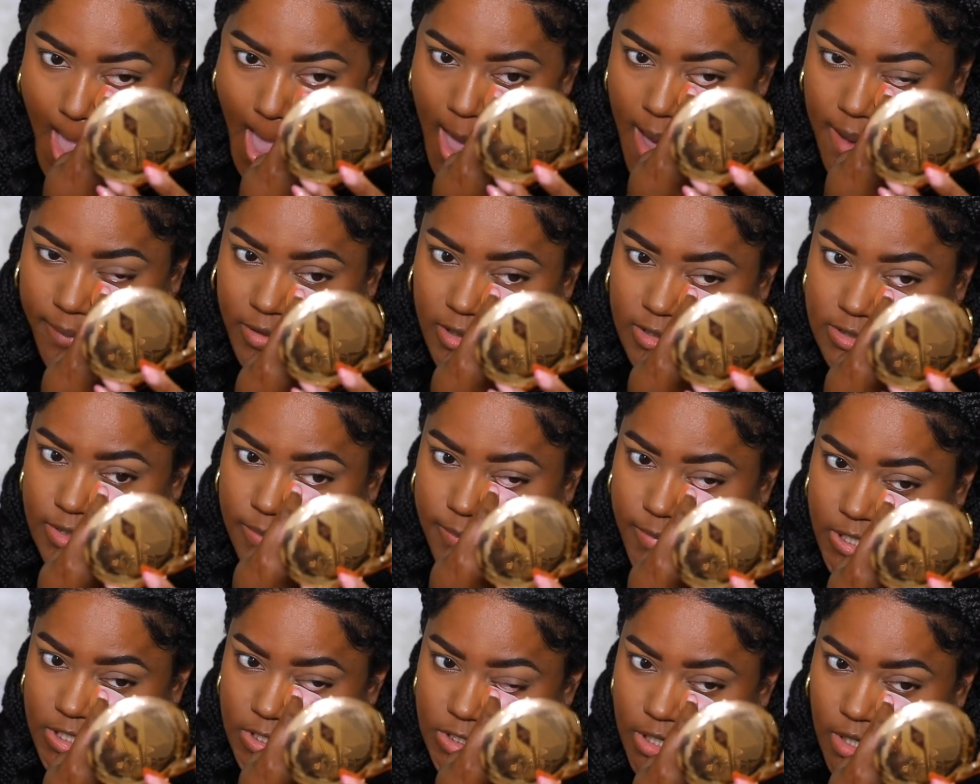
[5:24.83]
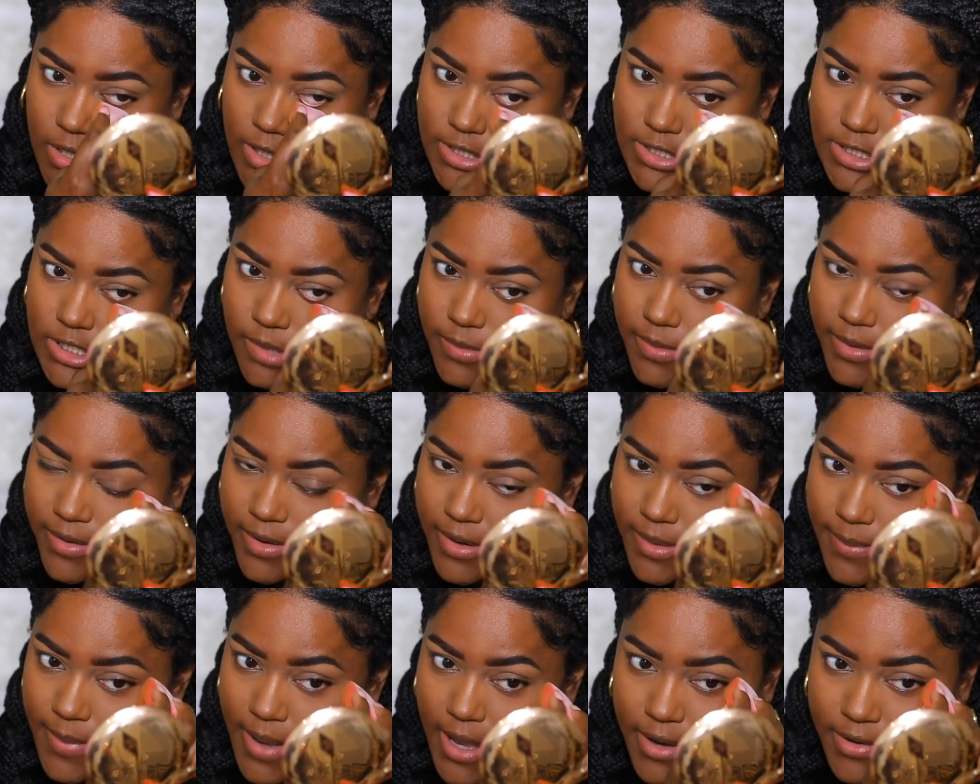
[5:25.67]
I'm using my Charlotte
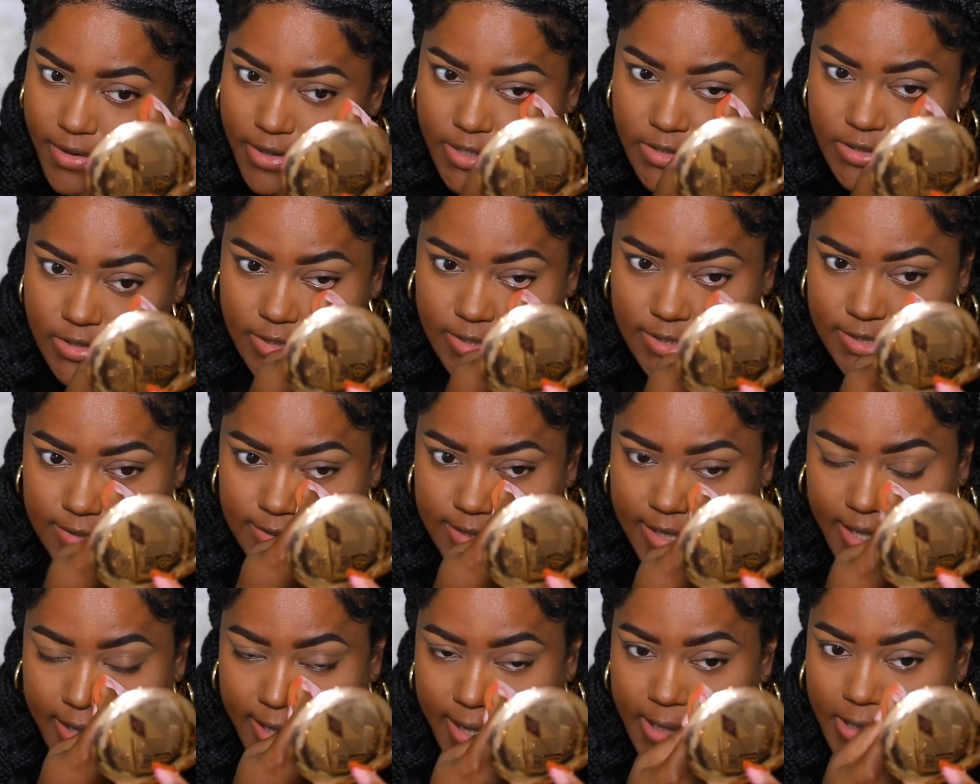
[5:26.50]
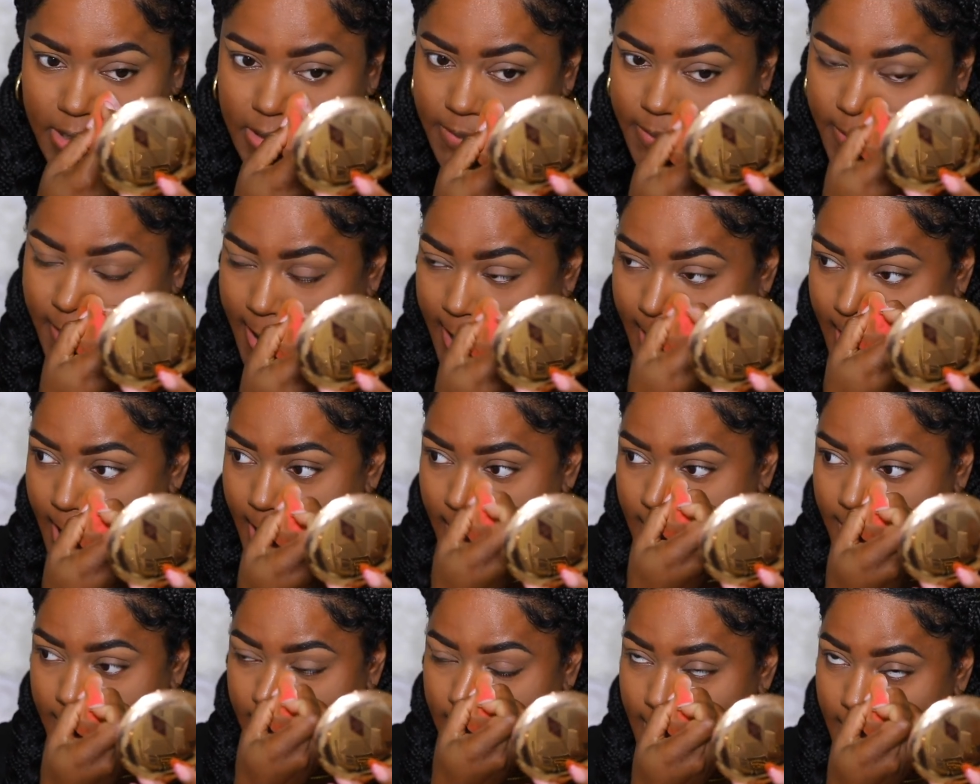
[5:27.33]
Tilbury powder to set under my
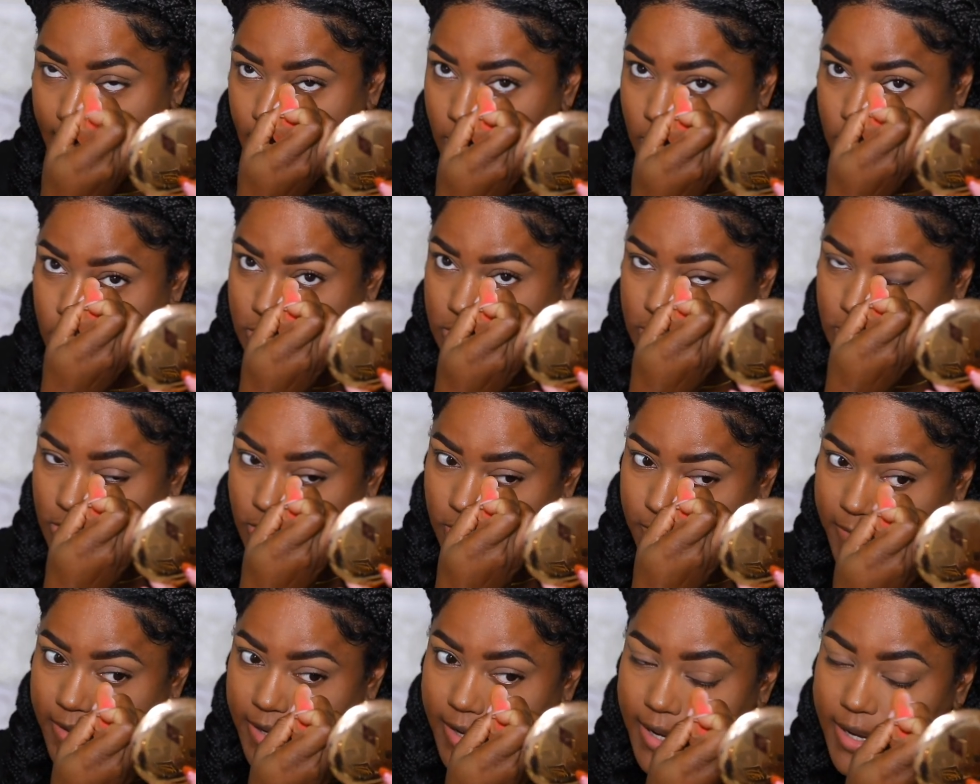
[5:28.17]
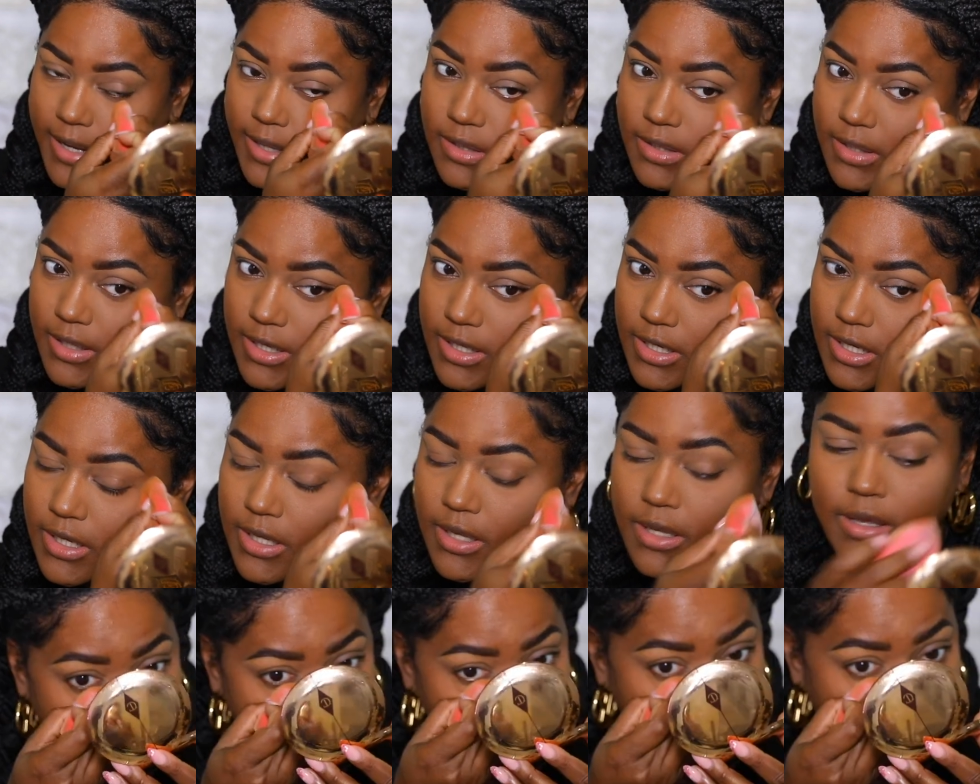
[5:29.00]
eye and also my eyelid
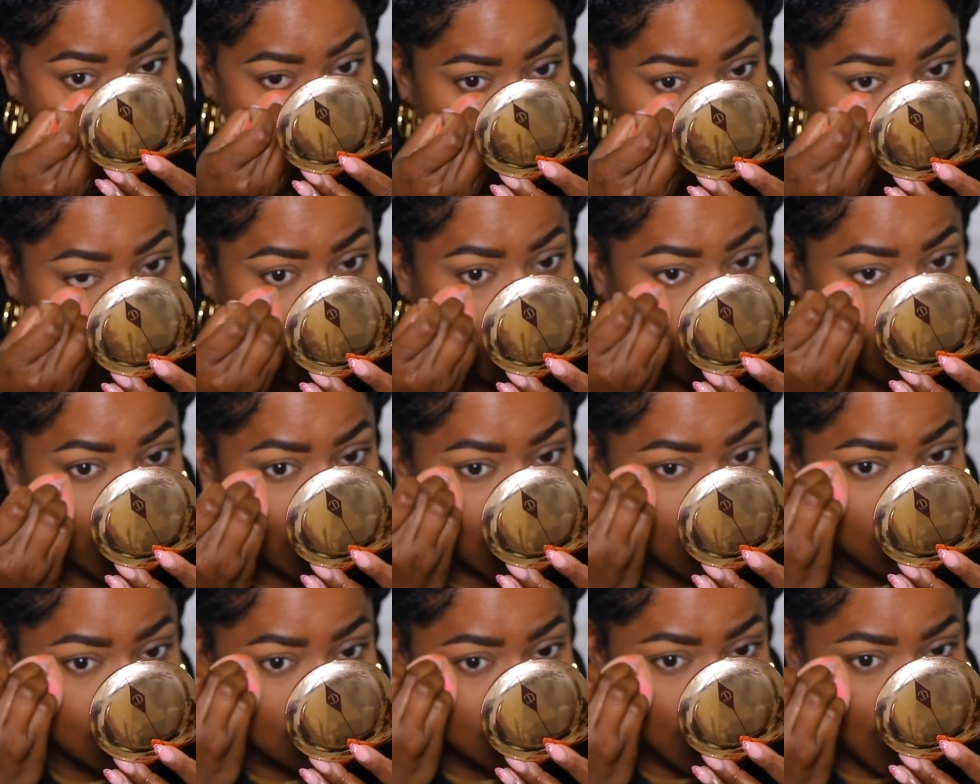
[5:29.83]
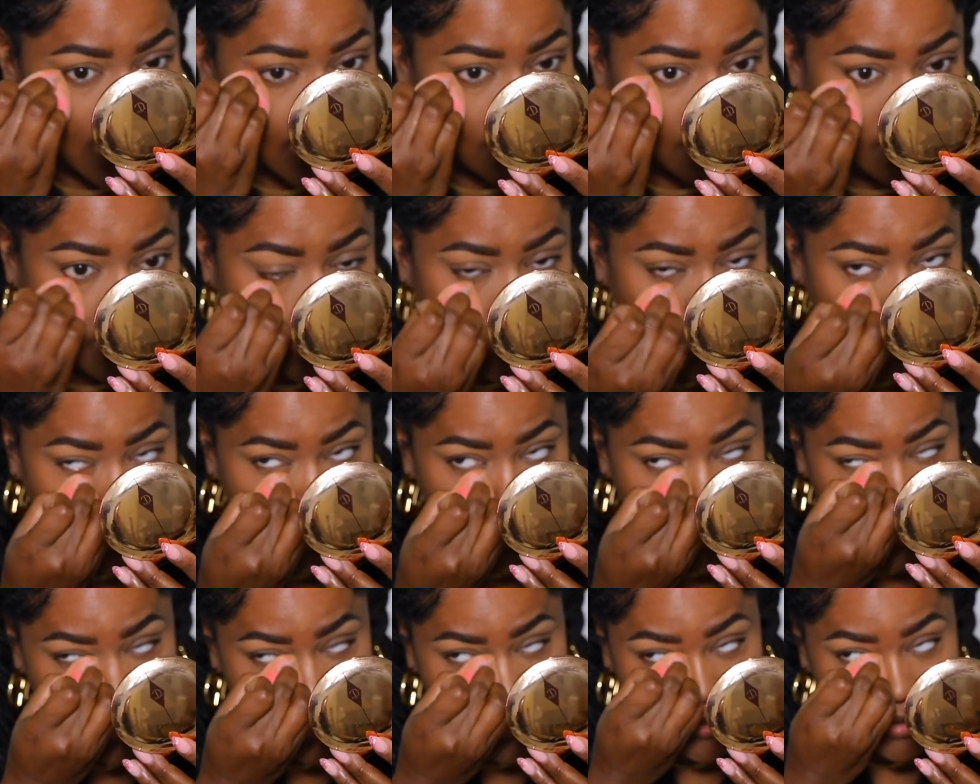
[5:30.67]
so that way it can stay in
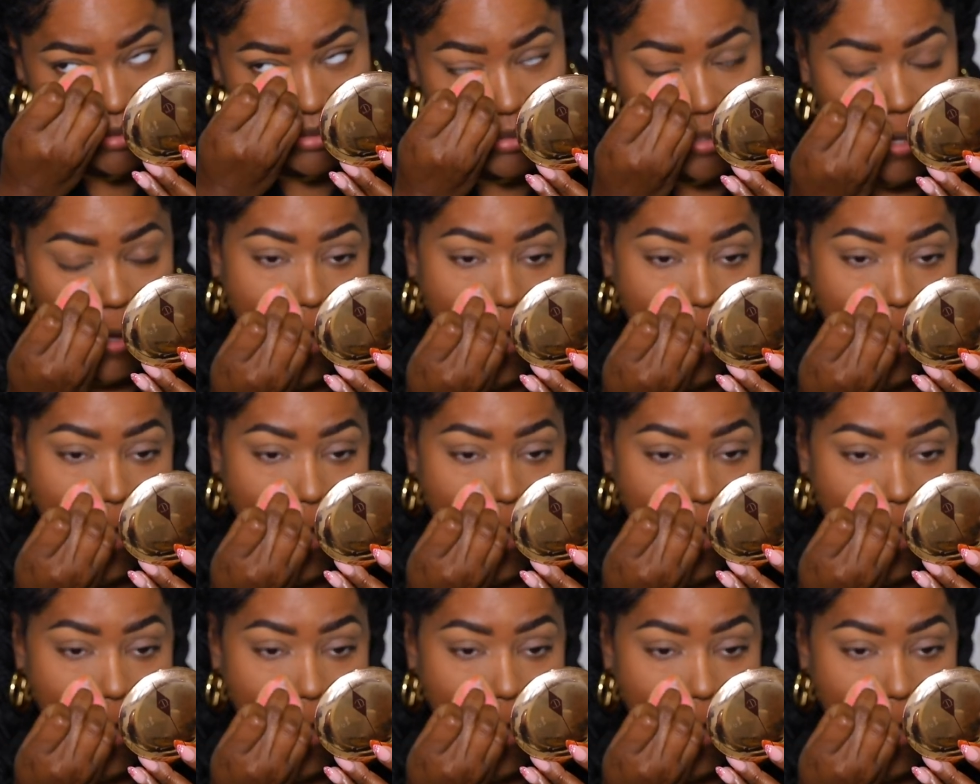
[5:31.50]
place.